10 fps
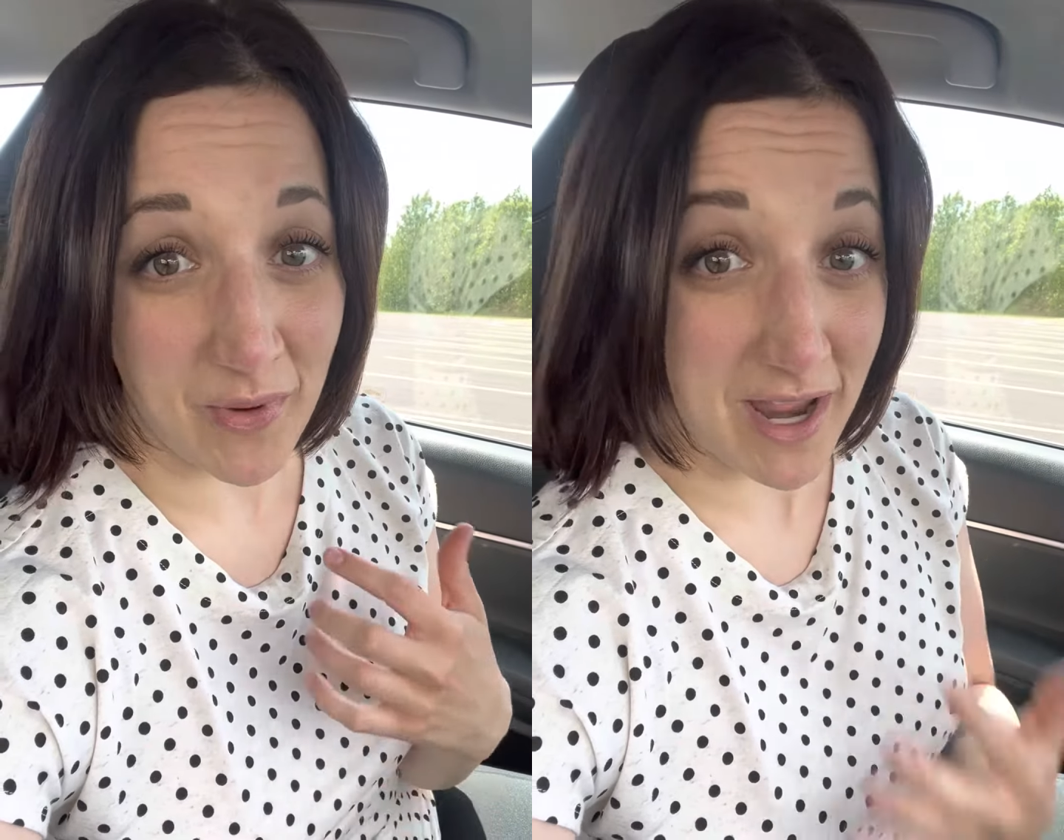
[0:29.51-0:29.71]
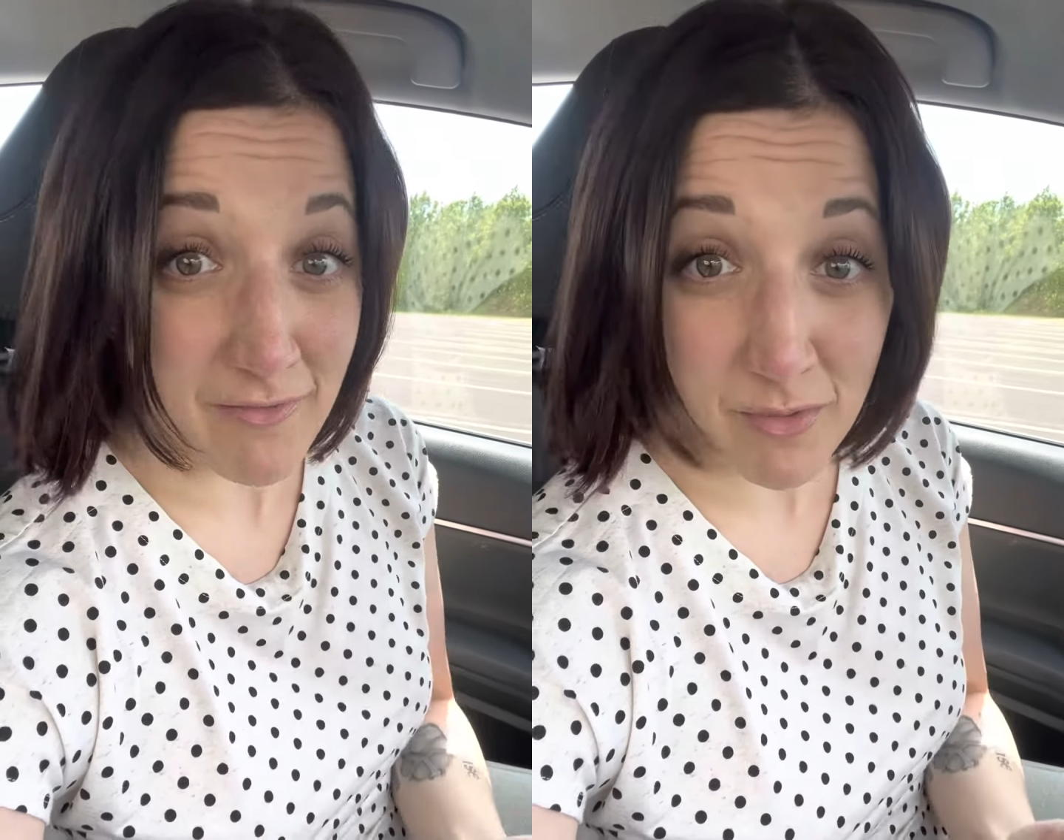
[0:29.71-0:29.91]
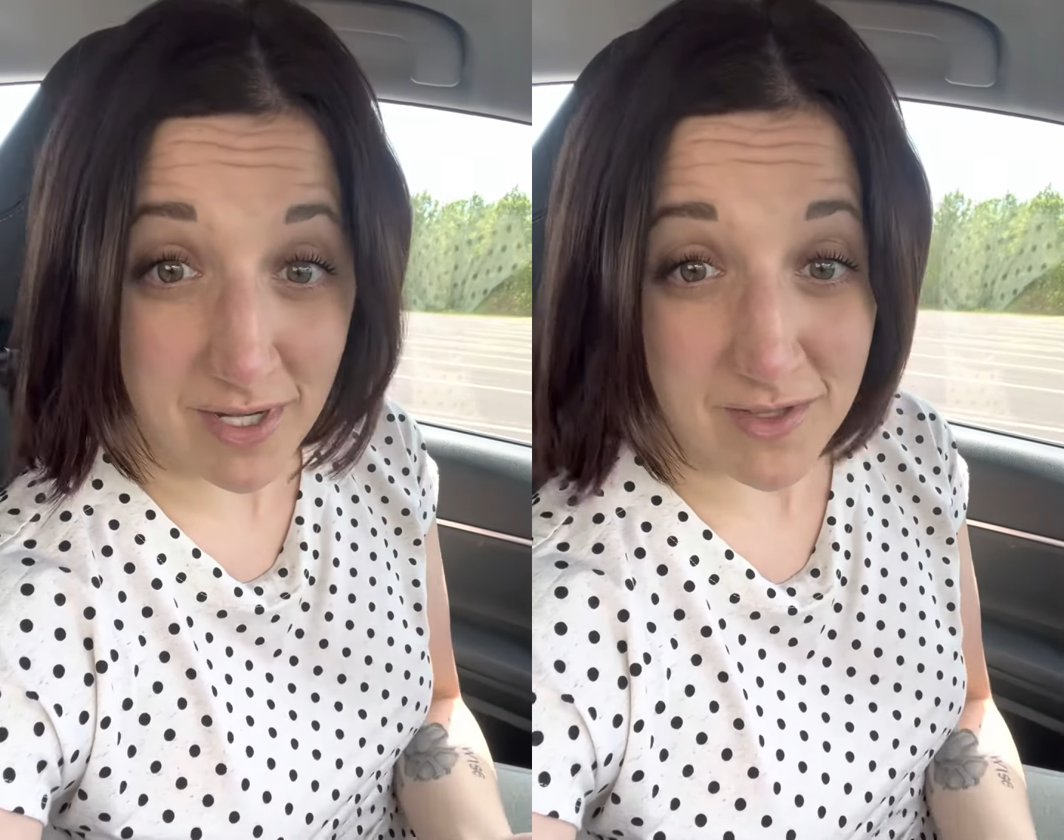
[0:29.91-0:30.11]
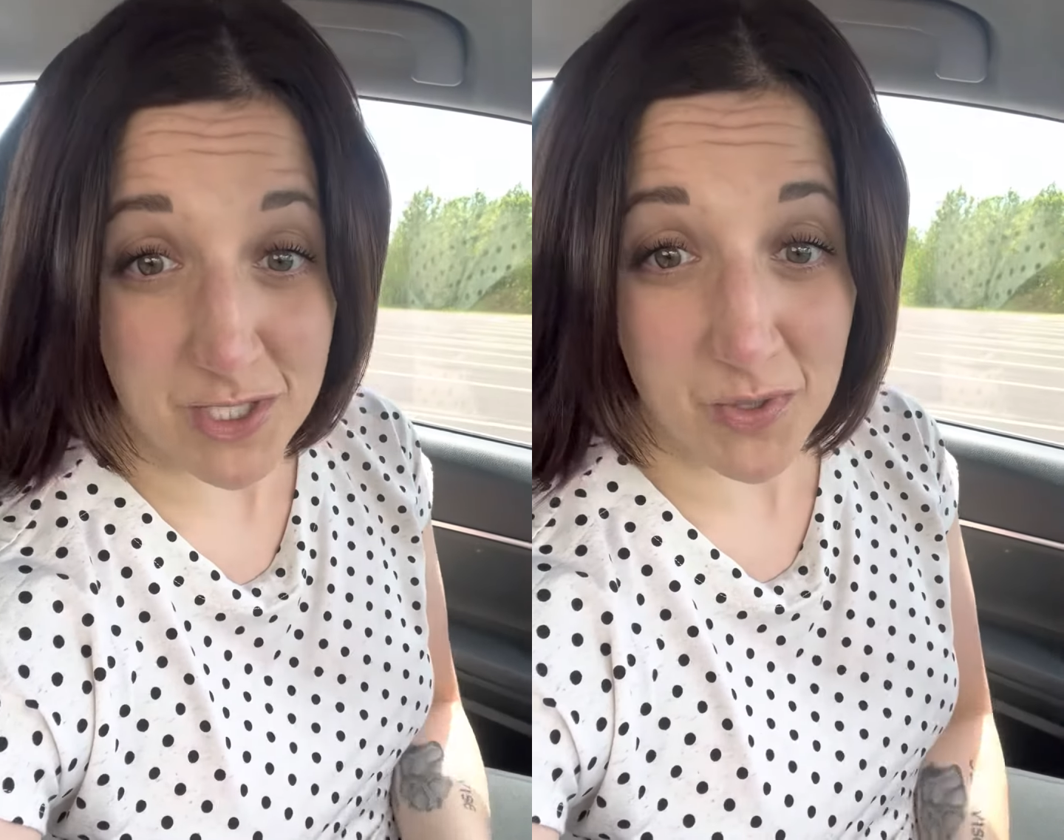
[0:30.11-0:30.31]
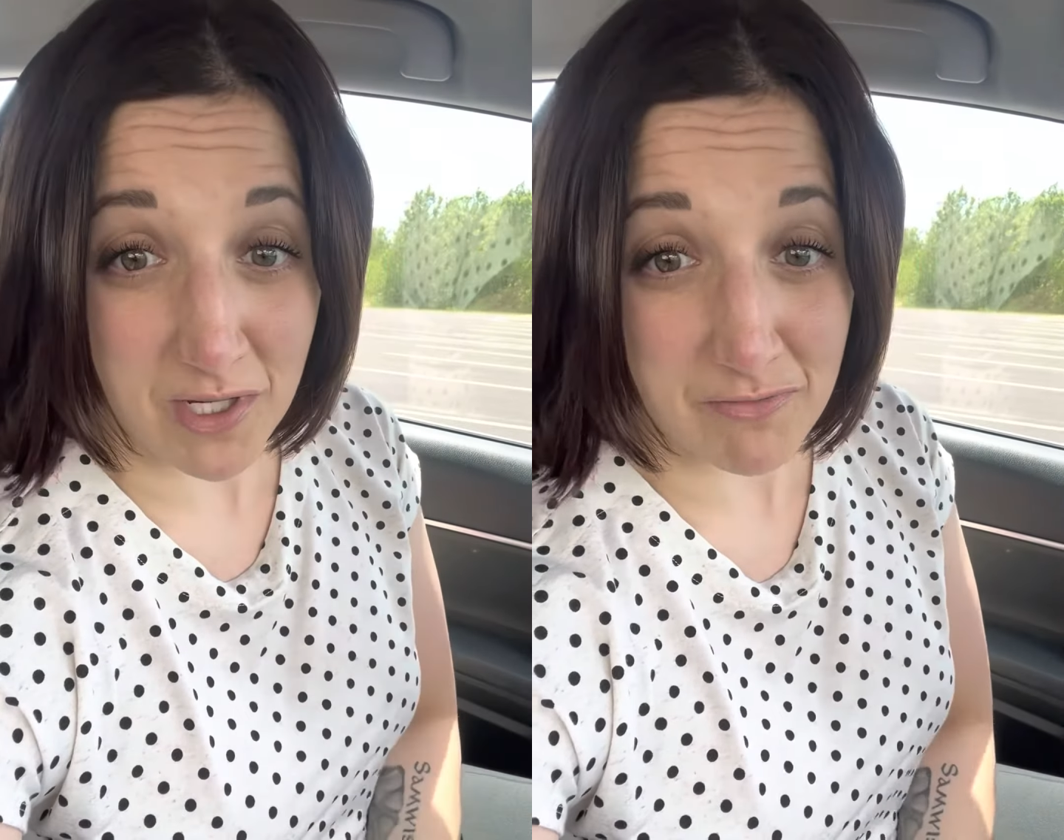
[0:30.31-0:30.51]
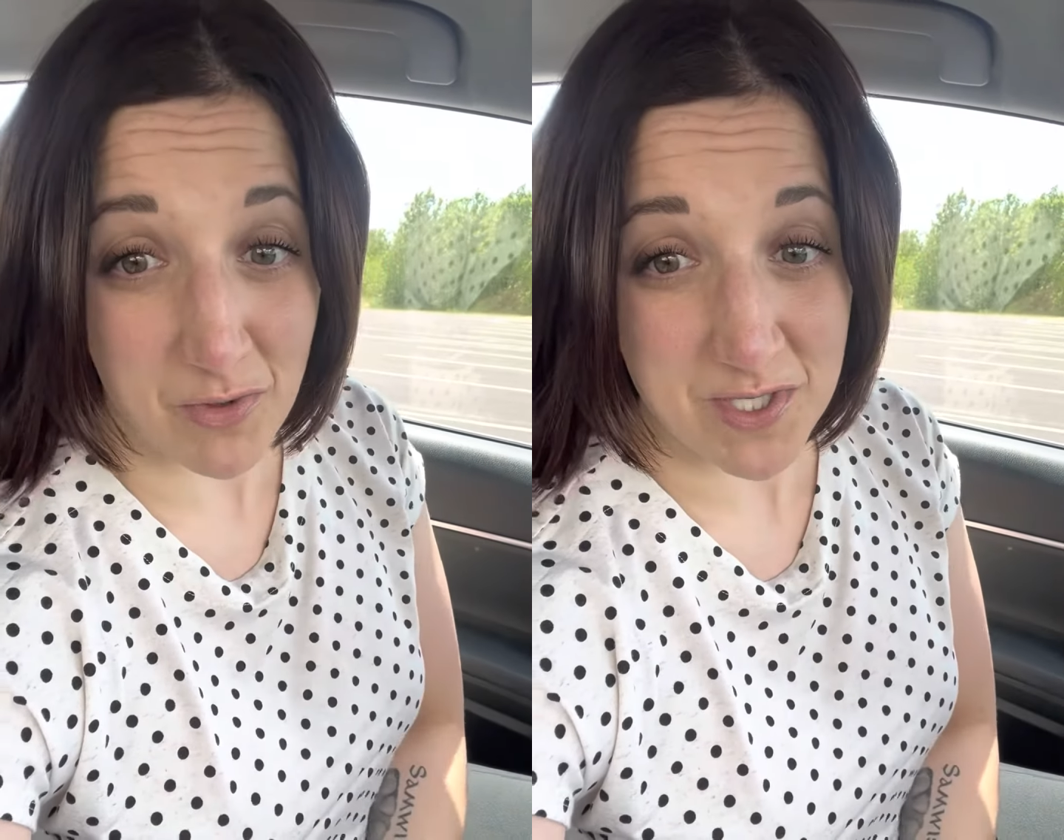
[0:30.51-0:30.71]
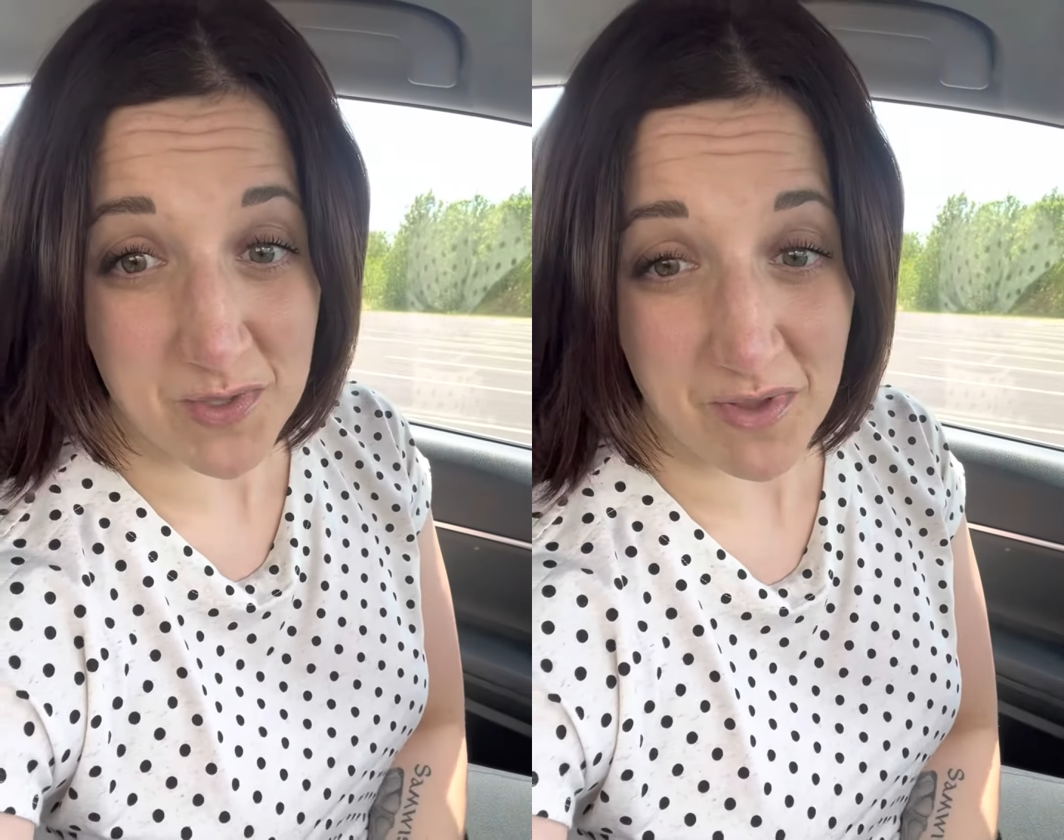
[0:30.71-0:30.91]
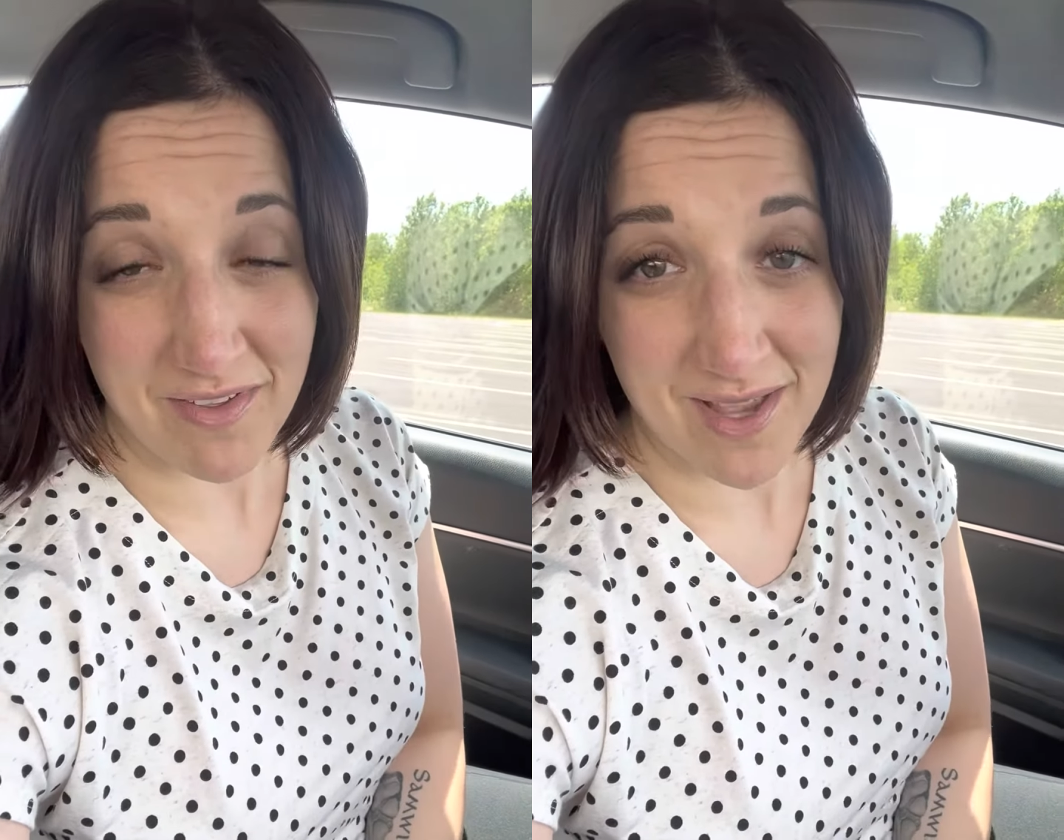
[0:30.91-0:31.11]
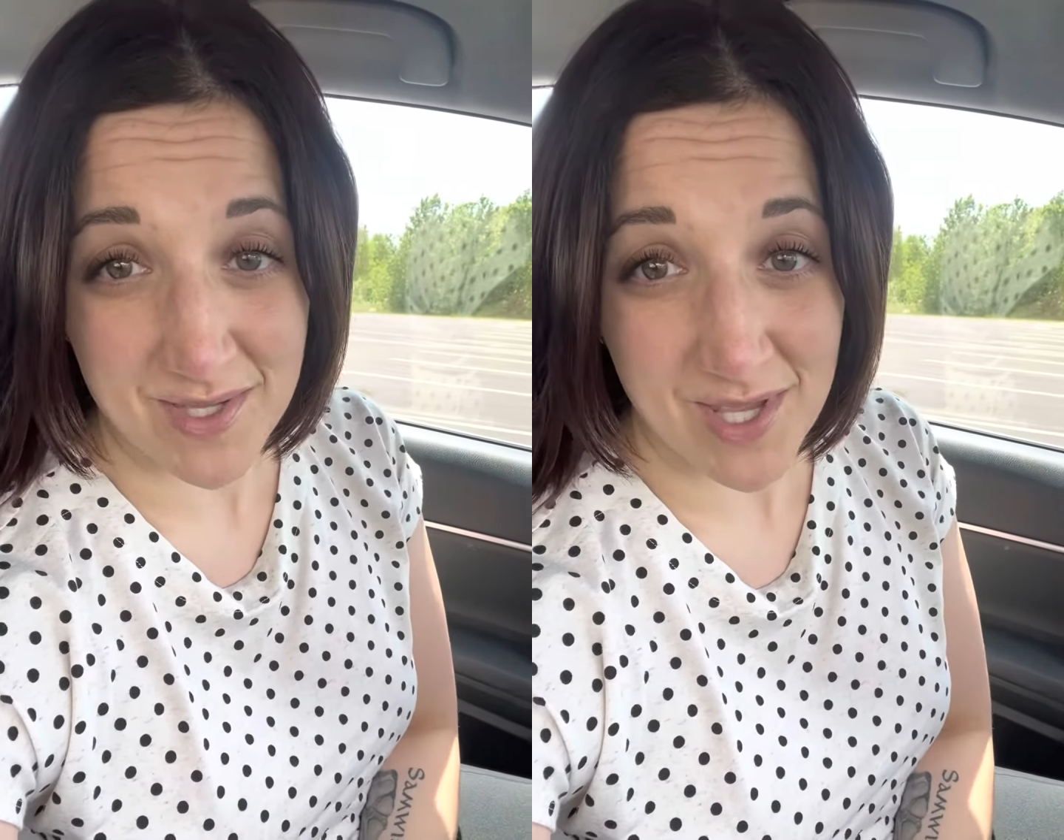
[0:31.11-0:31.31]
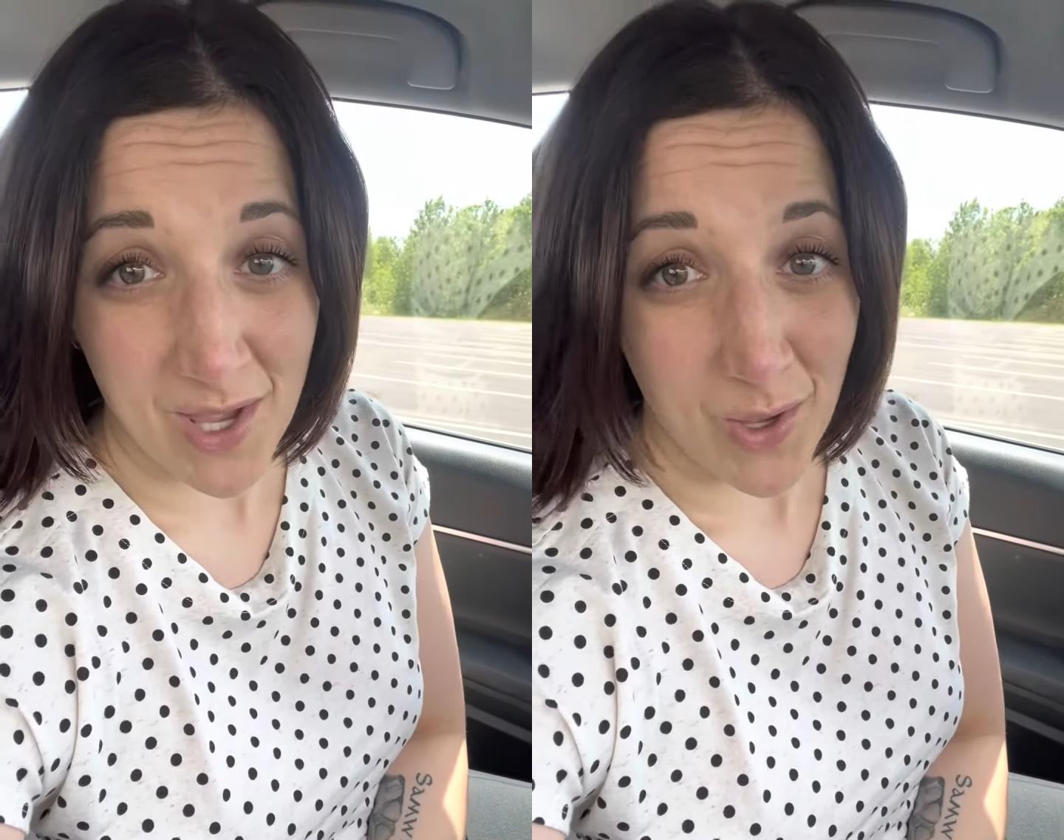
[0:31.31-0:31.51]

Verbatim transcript: and everybody that's joining forces with us.